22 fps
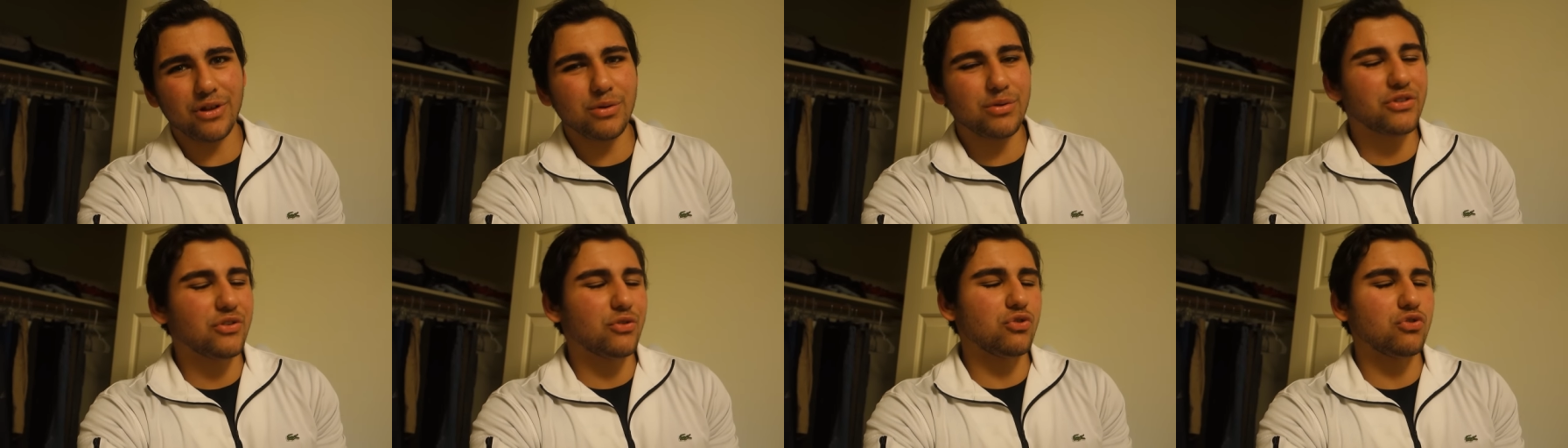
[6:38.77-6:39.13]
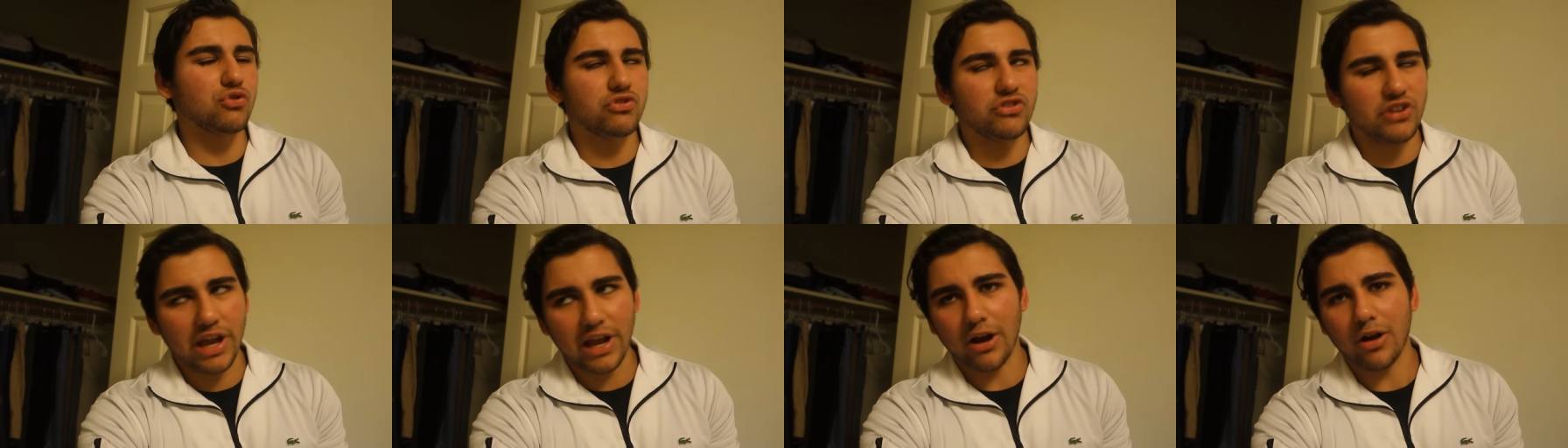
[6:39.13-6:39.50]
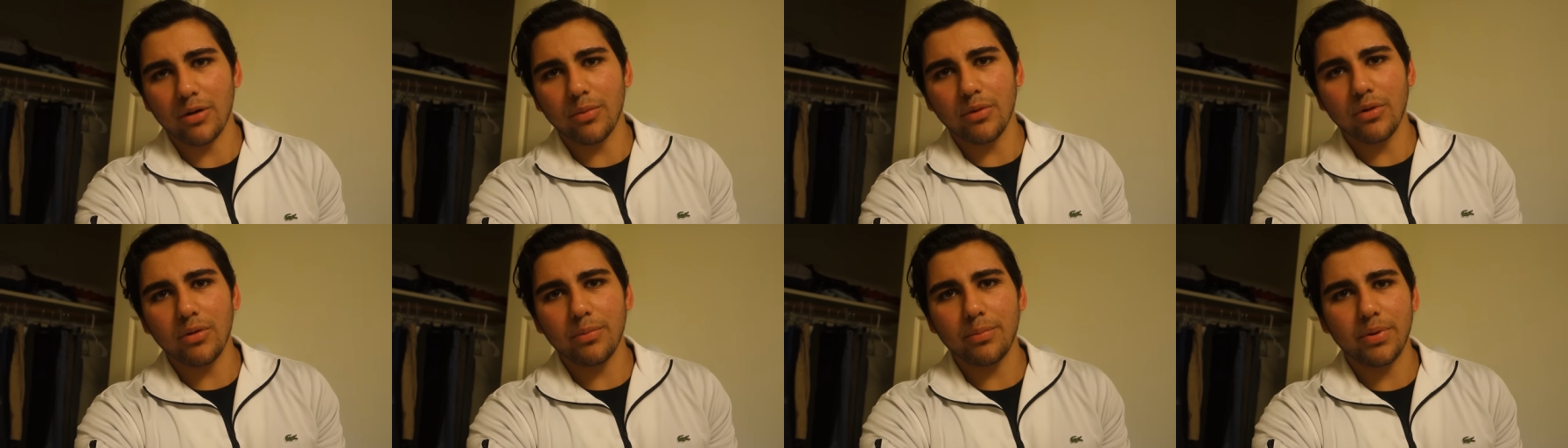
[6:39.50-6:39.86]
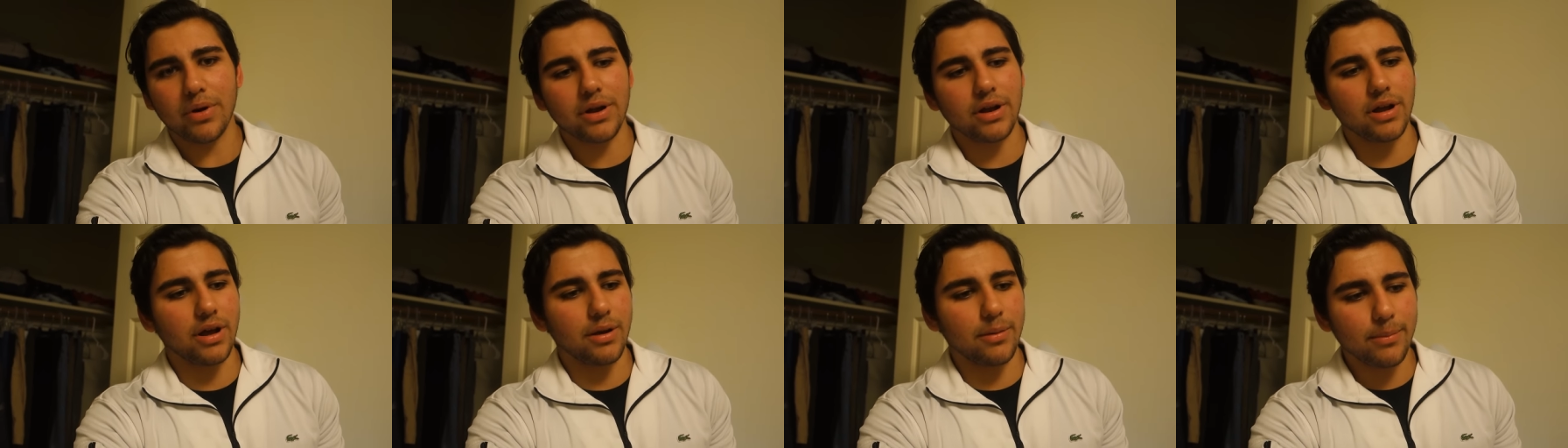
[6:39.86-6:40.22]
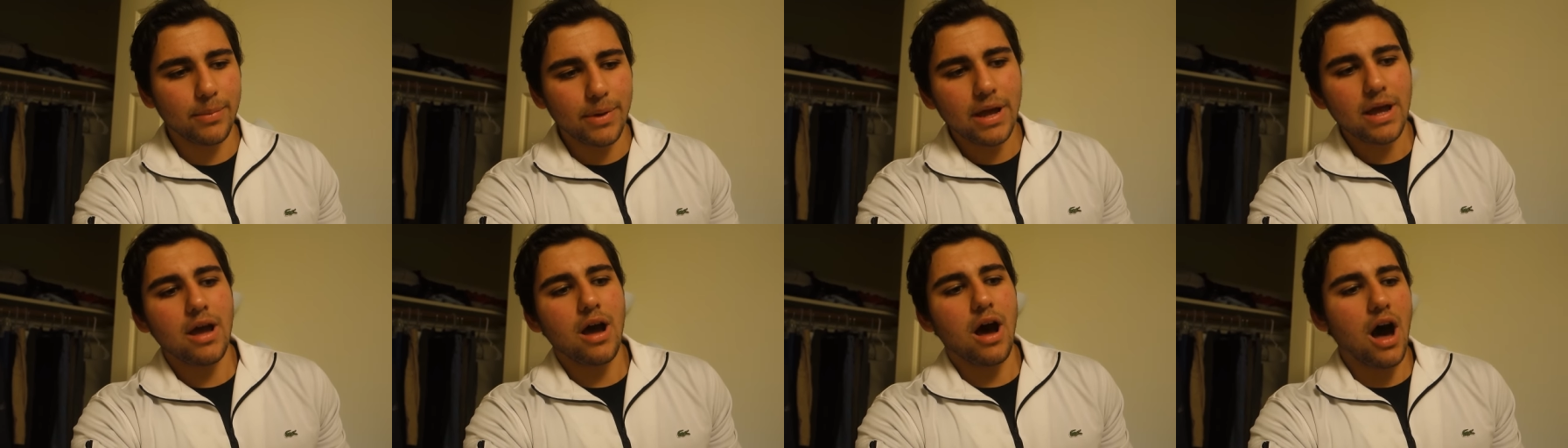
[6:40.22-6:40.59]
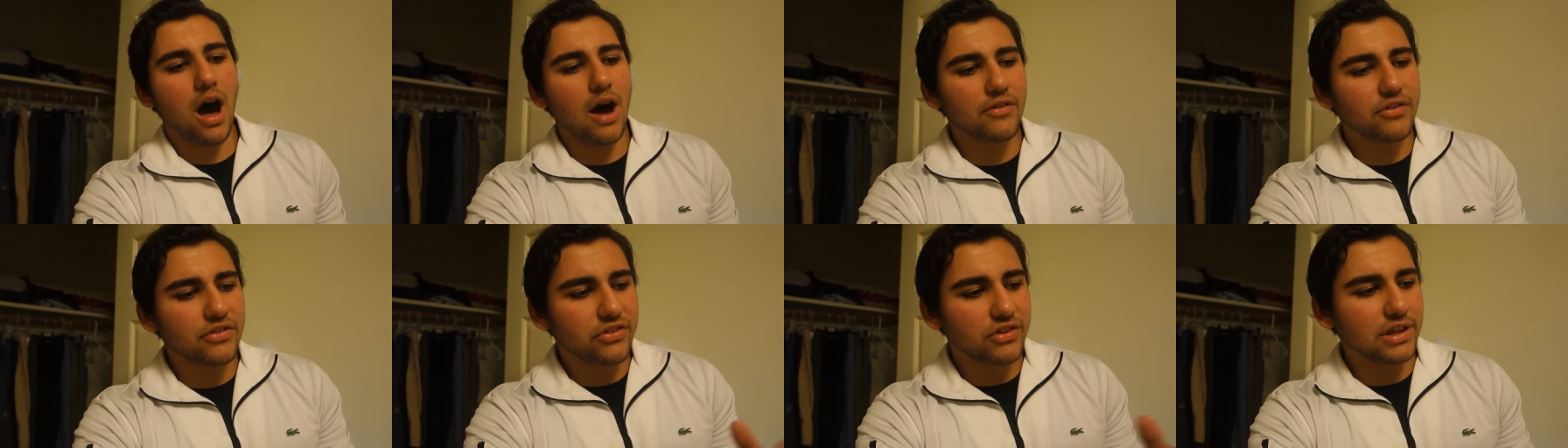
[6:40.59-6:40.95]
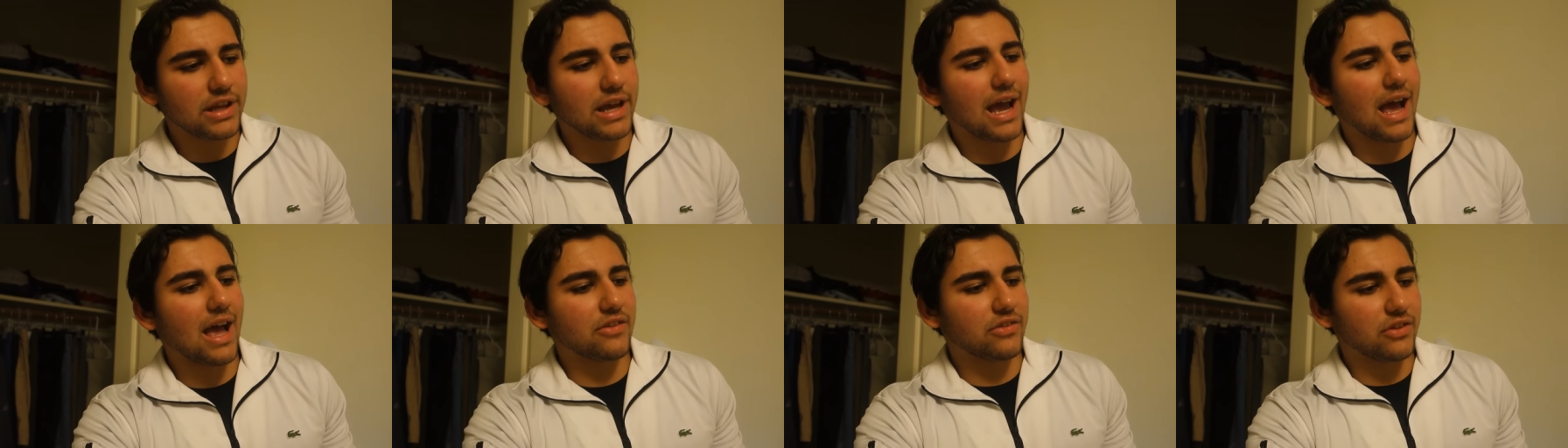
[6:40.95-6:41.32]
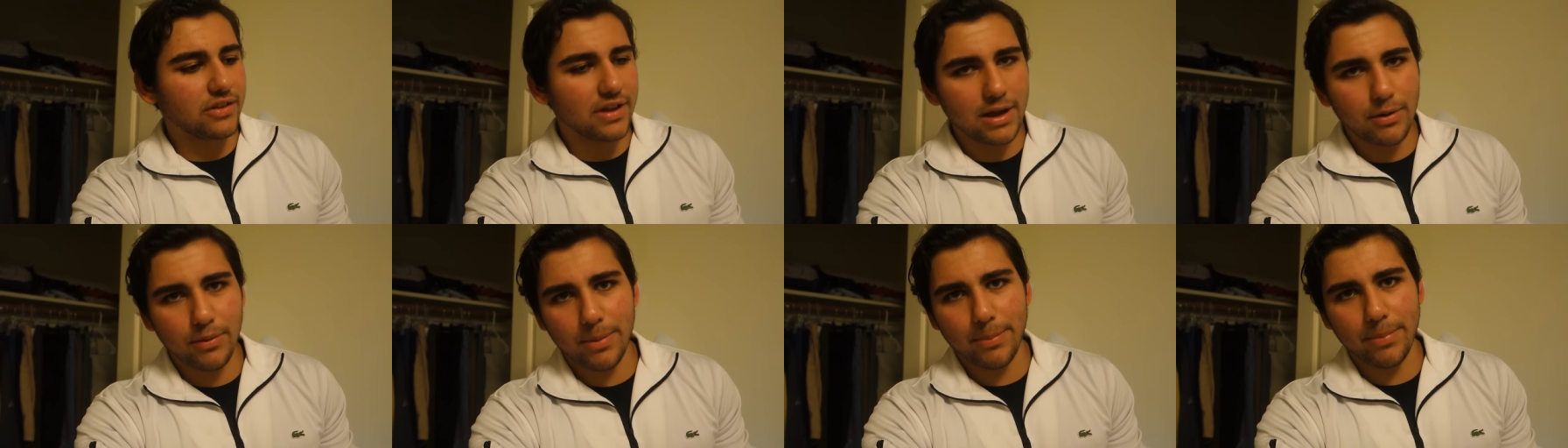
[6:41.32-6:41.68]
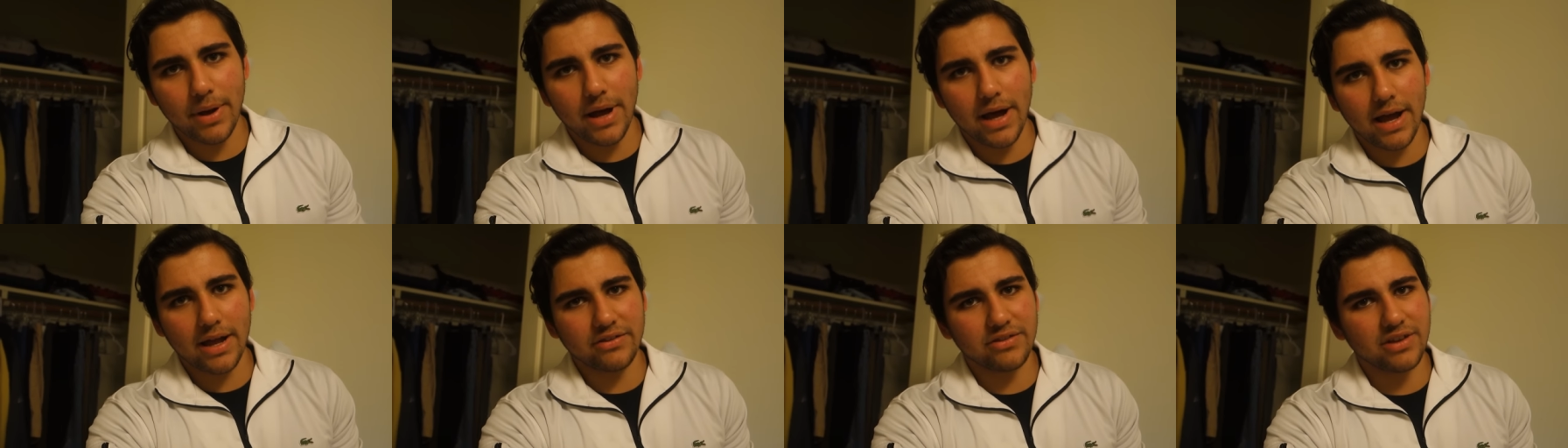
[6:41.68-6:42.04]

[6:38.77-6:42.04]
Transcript: It wasn't terrible, but uh, obviously as the day went by,